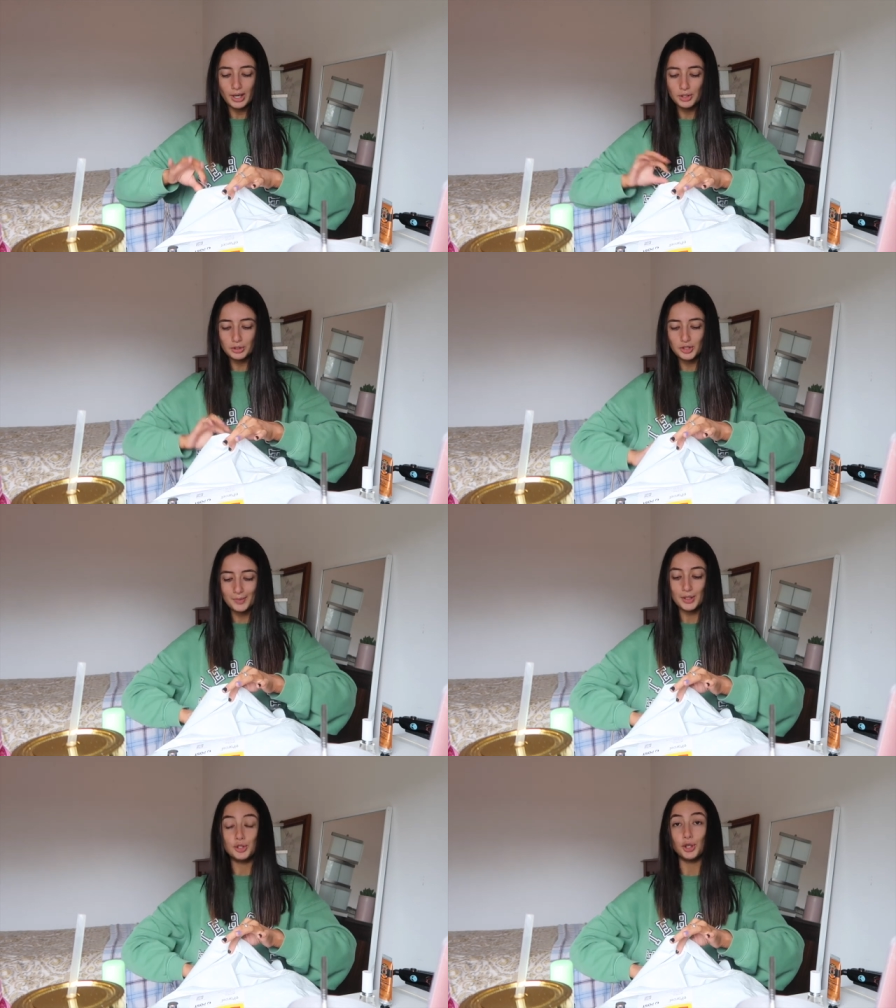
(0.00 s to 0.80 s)
try not to
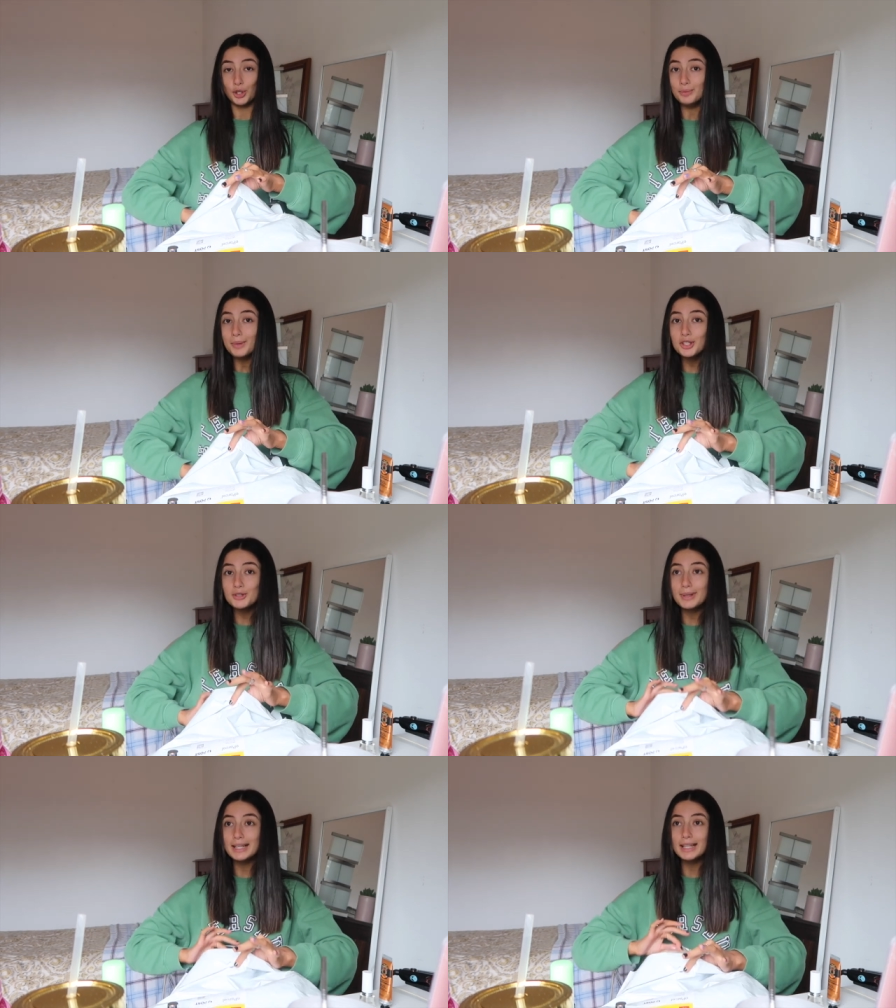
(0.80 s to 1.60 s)
spend too
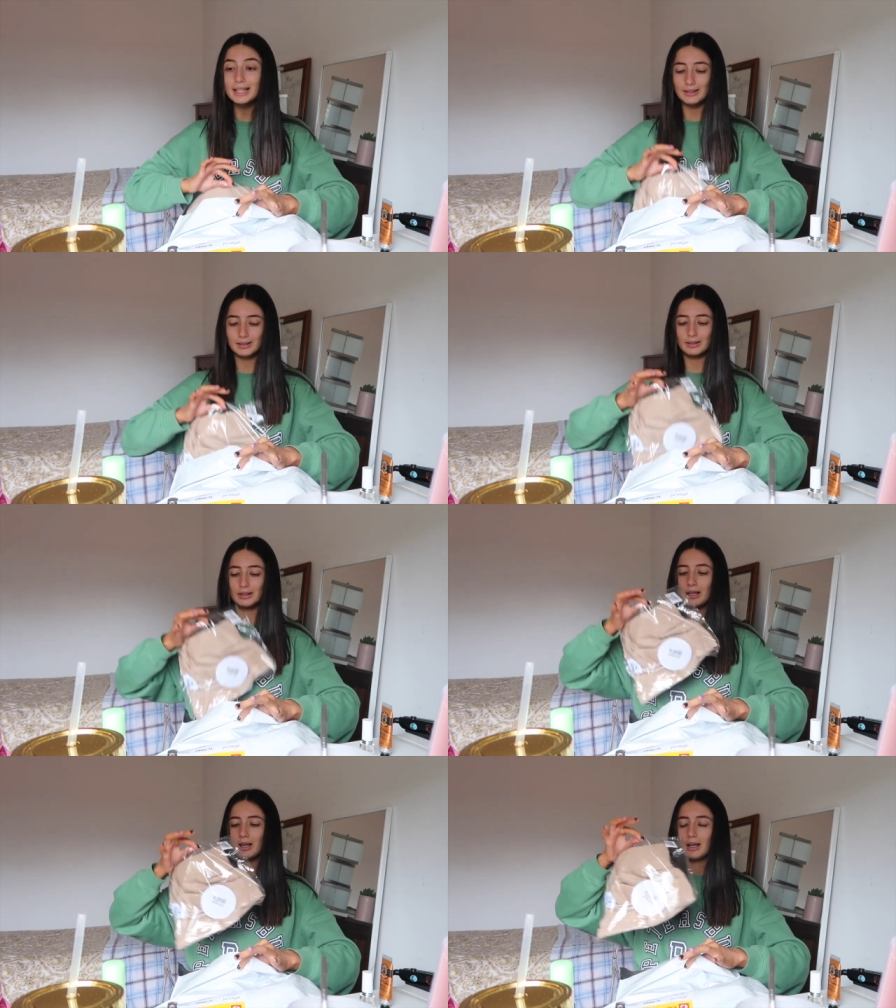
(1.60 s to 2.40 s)
much money.
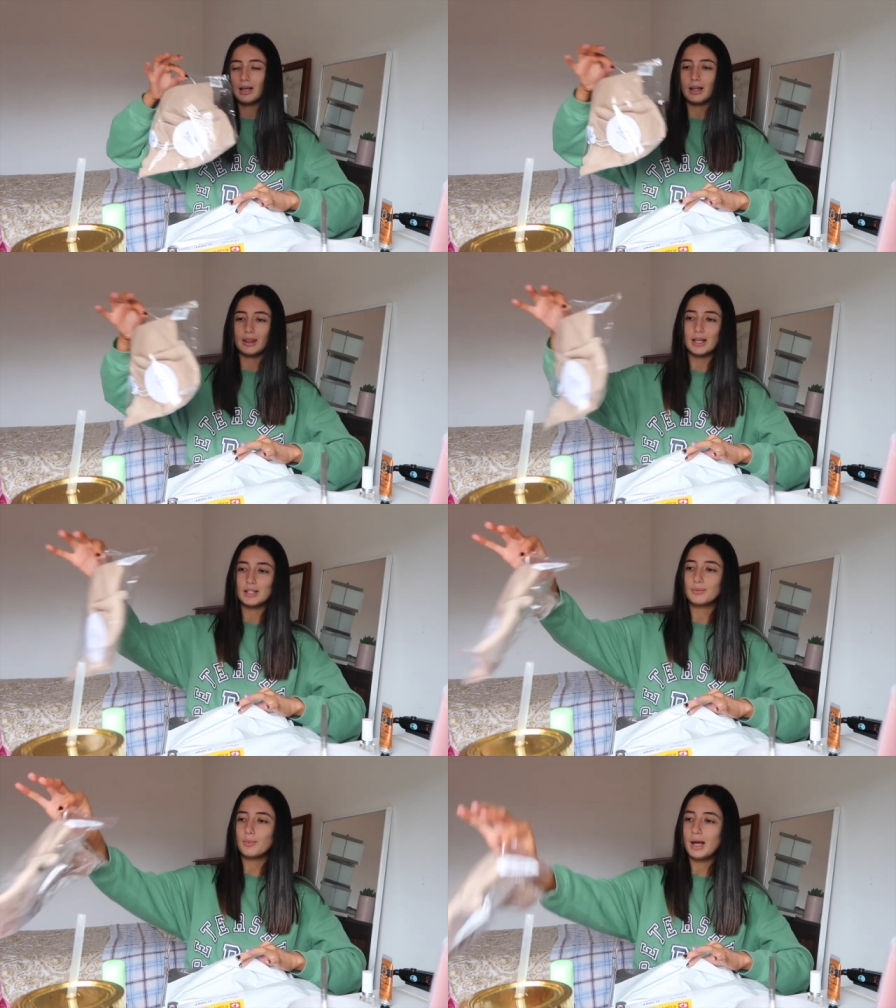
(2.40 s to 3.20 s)

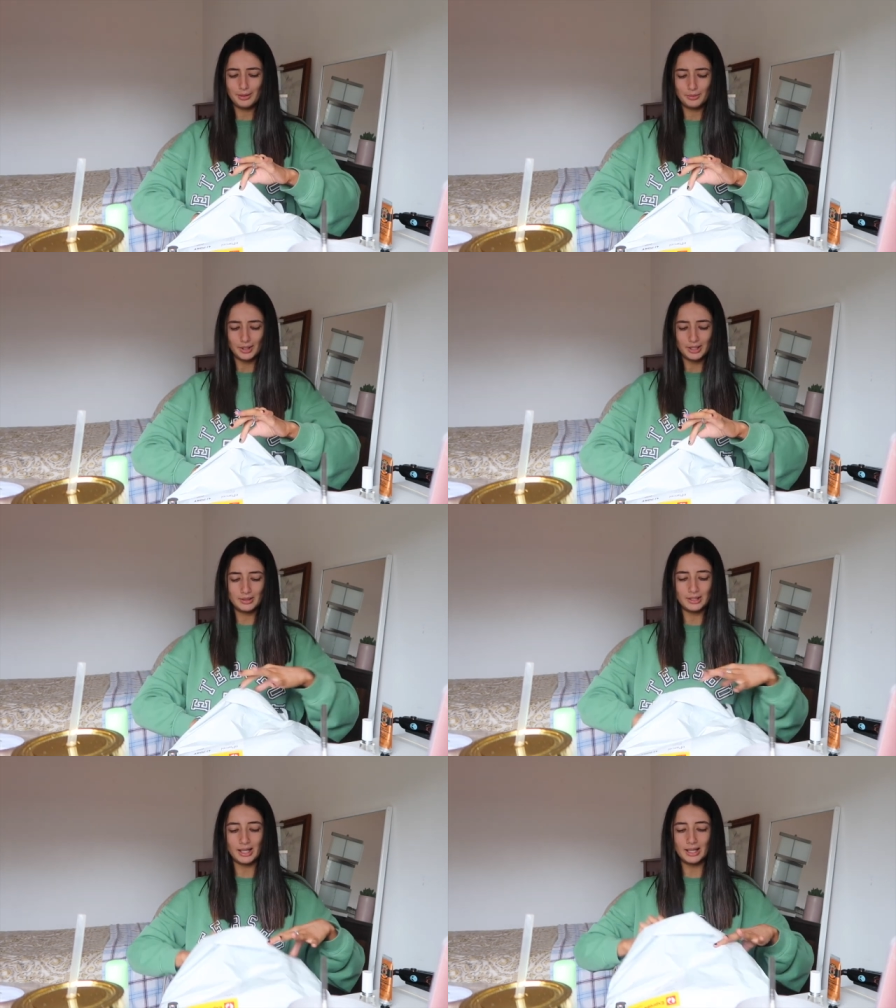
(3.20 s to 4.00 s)
That's one. I'm trying
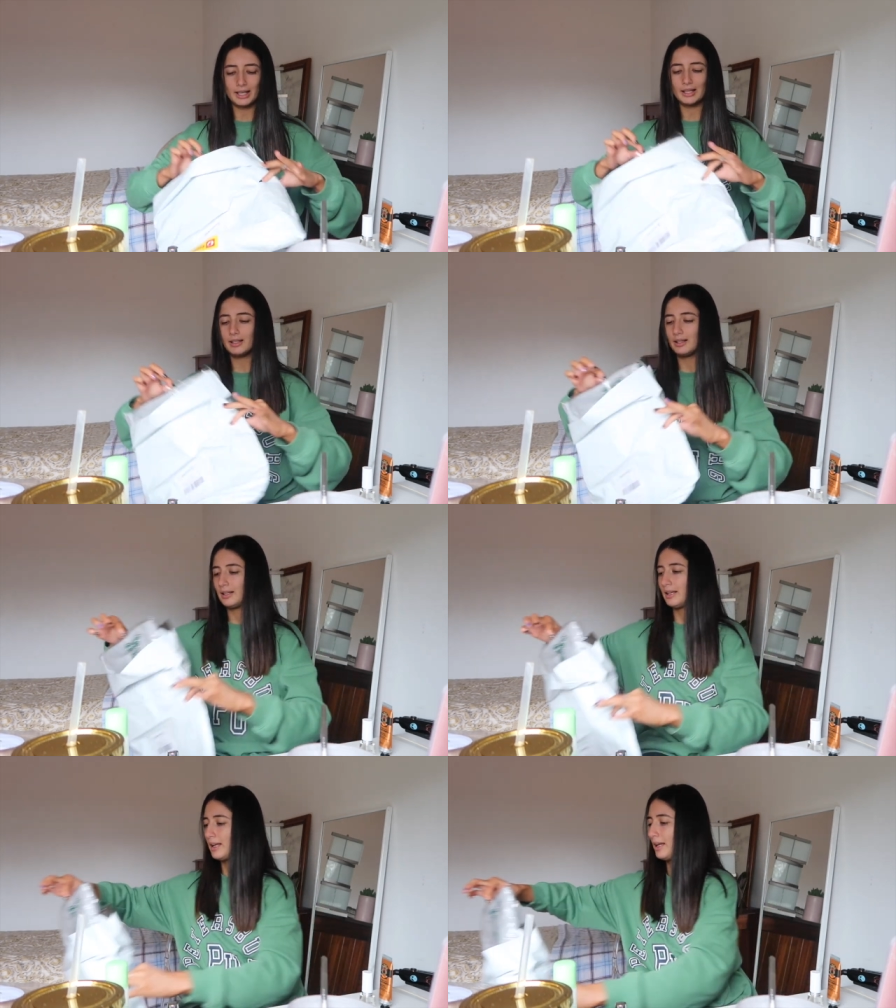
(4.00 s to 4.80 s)
not to get
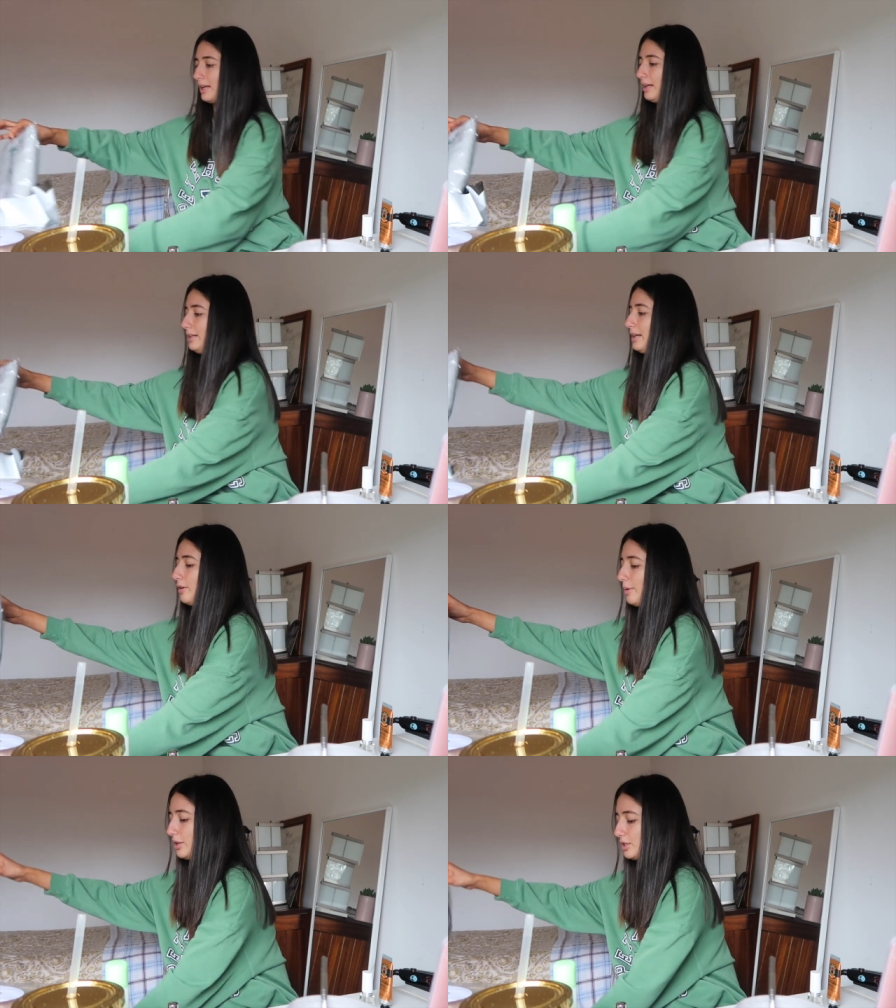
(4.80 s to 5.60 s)
like
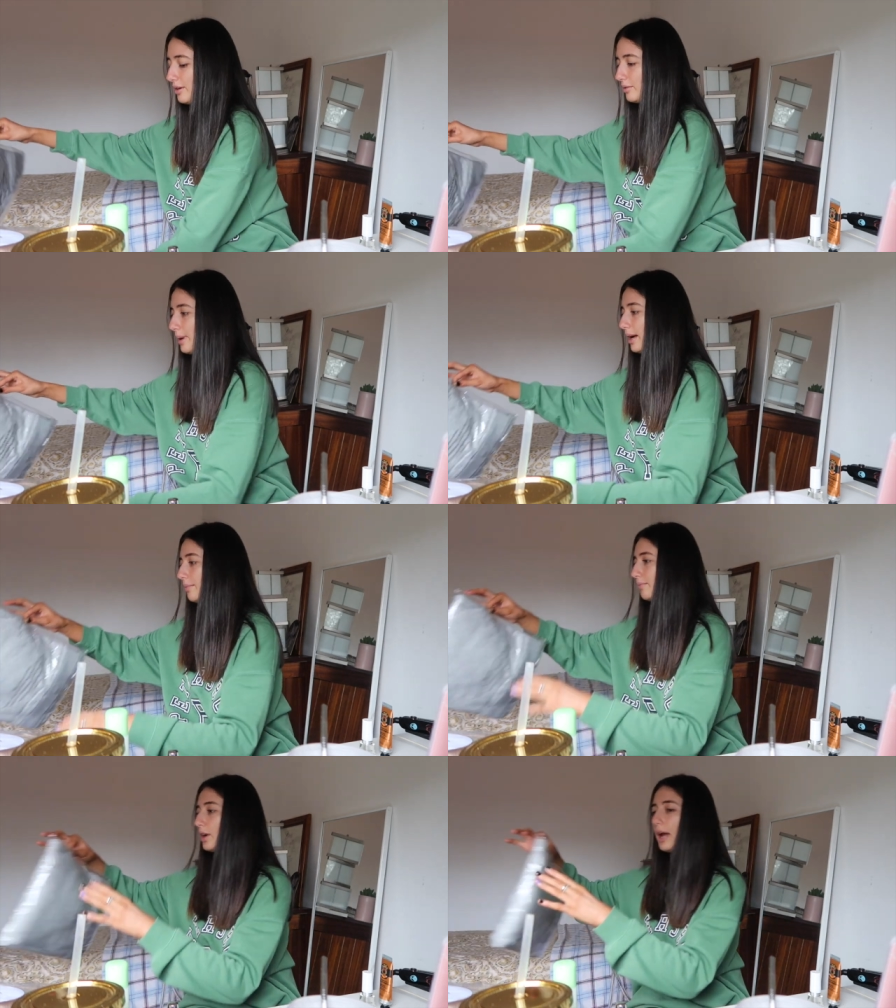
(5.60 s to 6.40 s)
nail polish
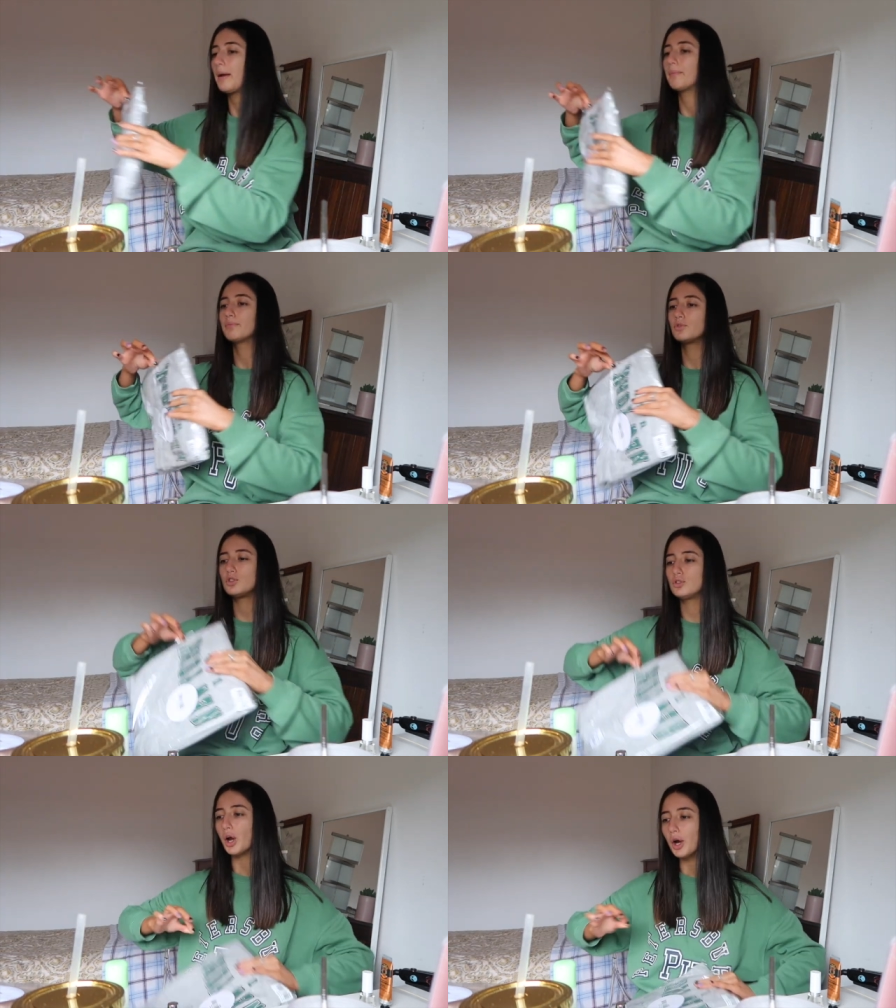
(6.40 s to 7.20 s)
everywhere. Okay,
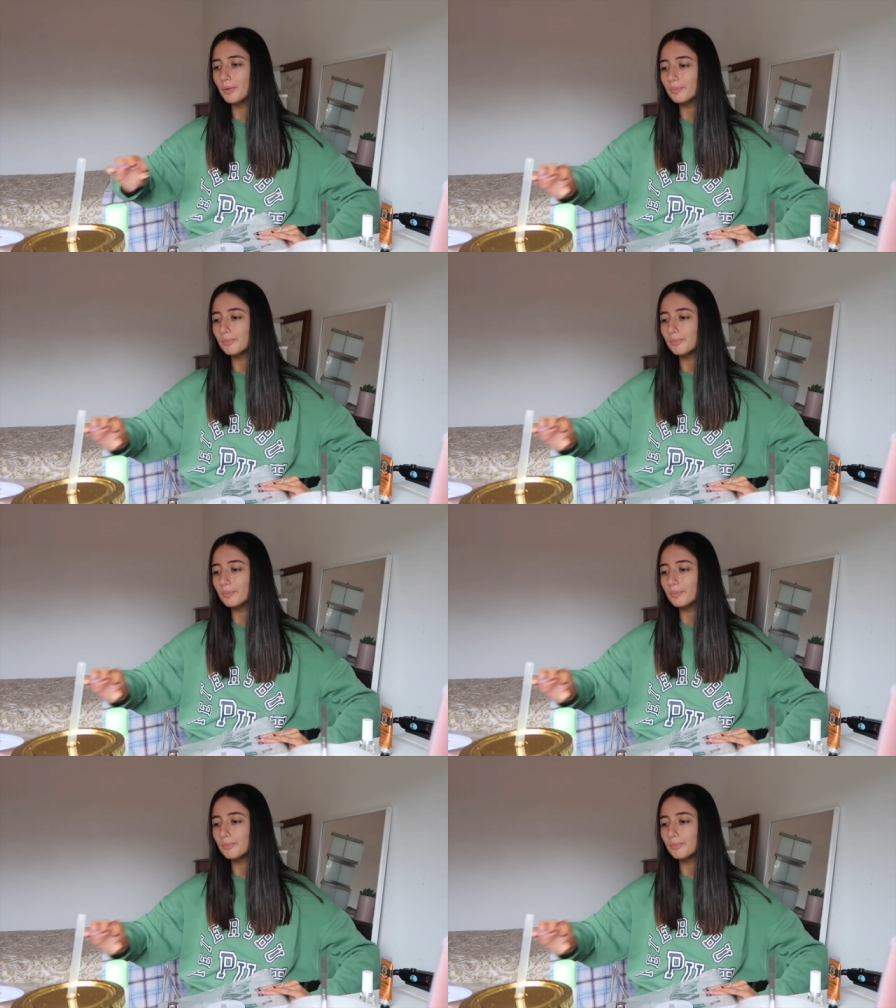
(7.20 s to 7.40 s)
so